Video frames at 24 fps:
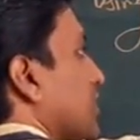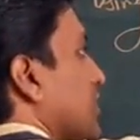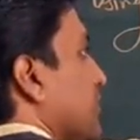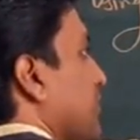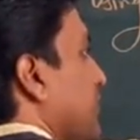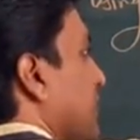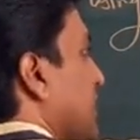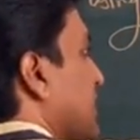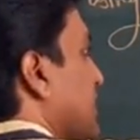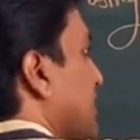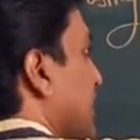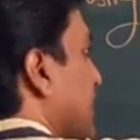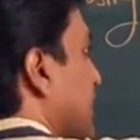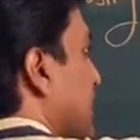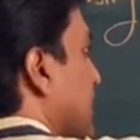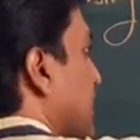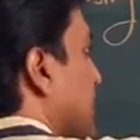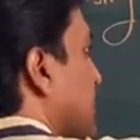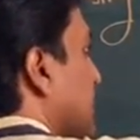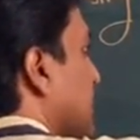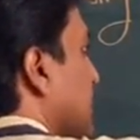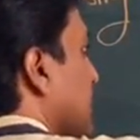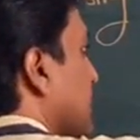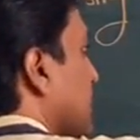this base
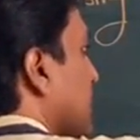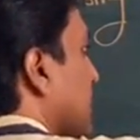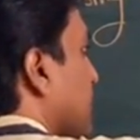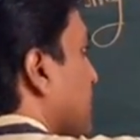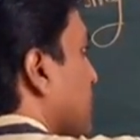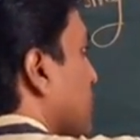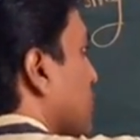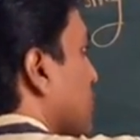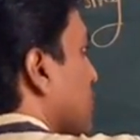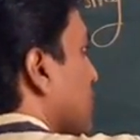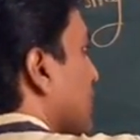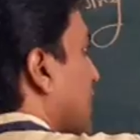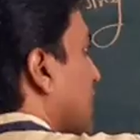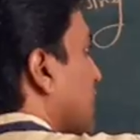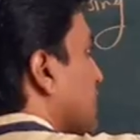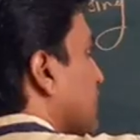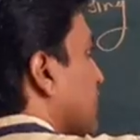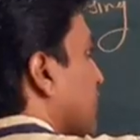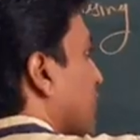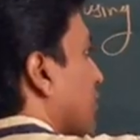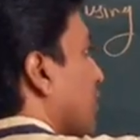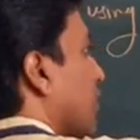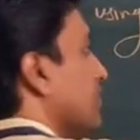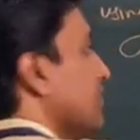address is
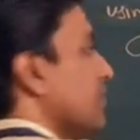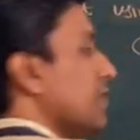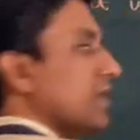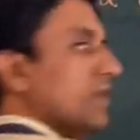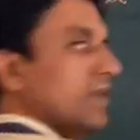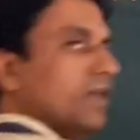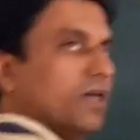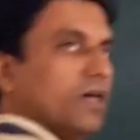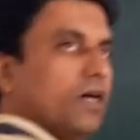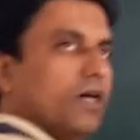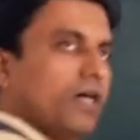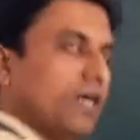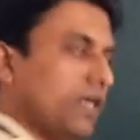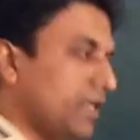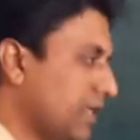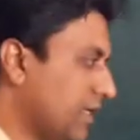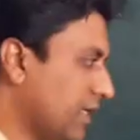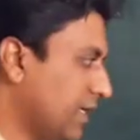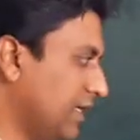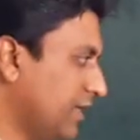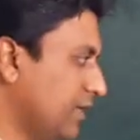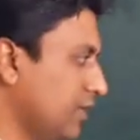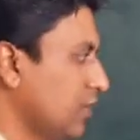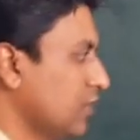starts from
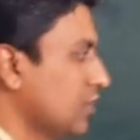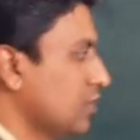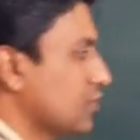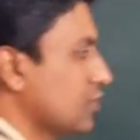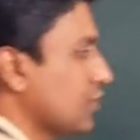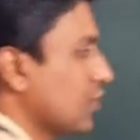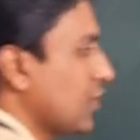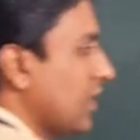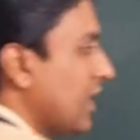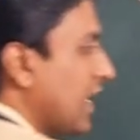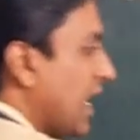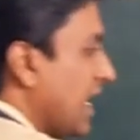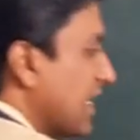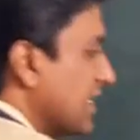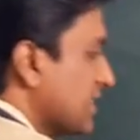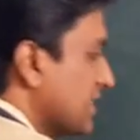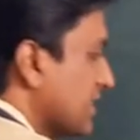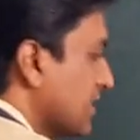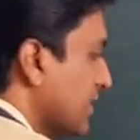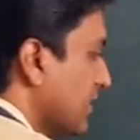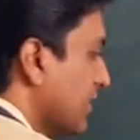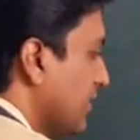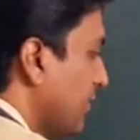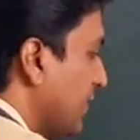100. So last
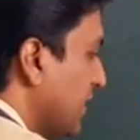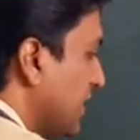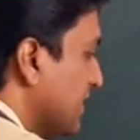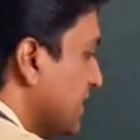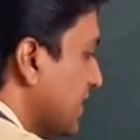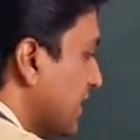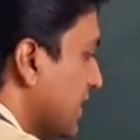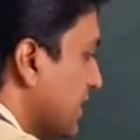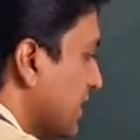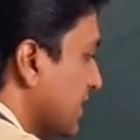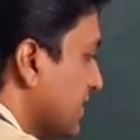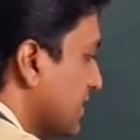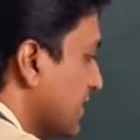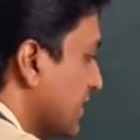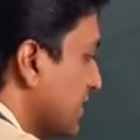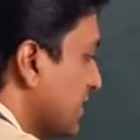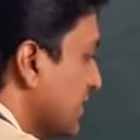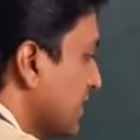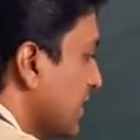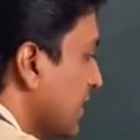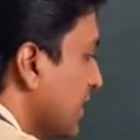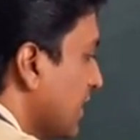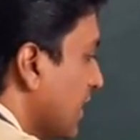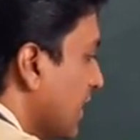base address
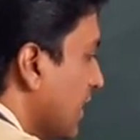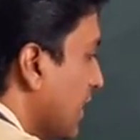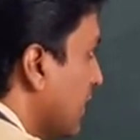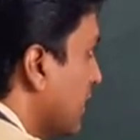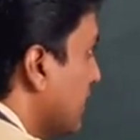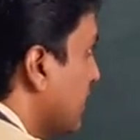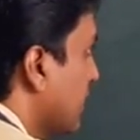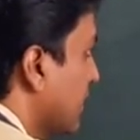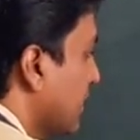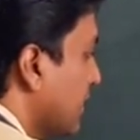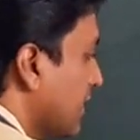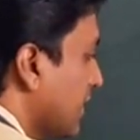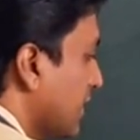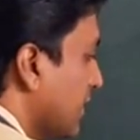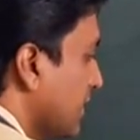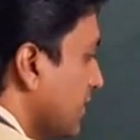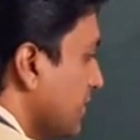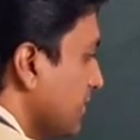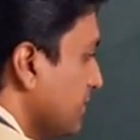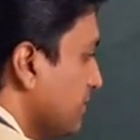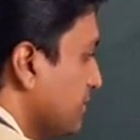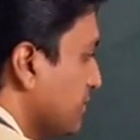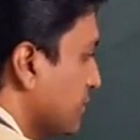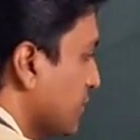is
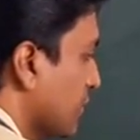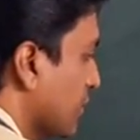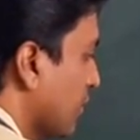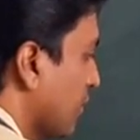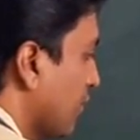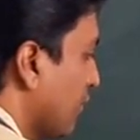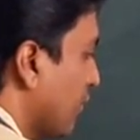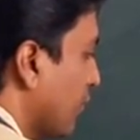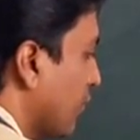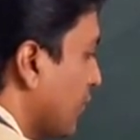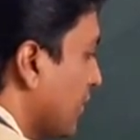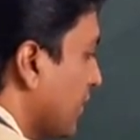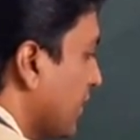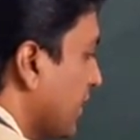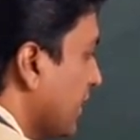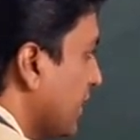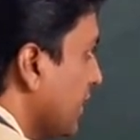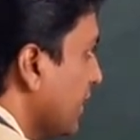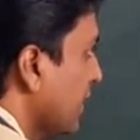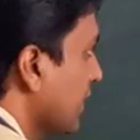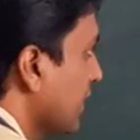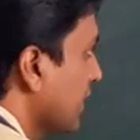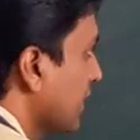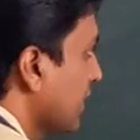
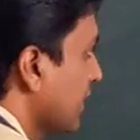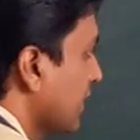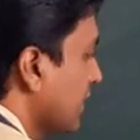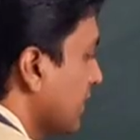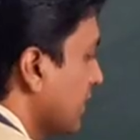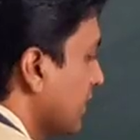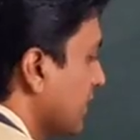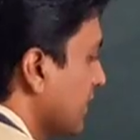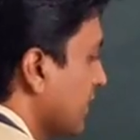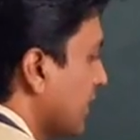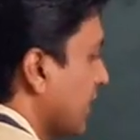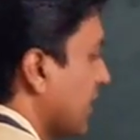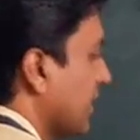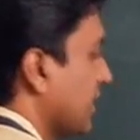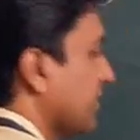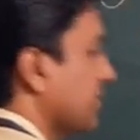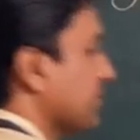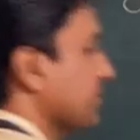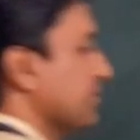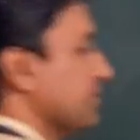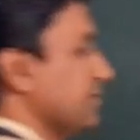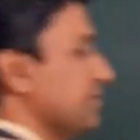149.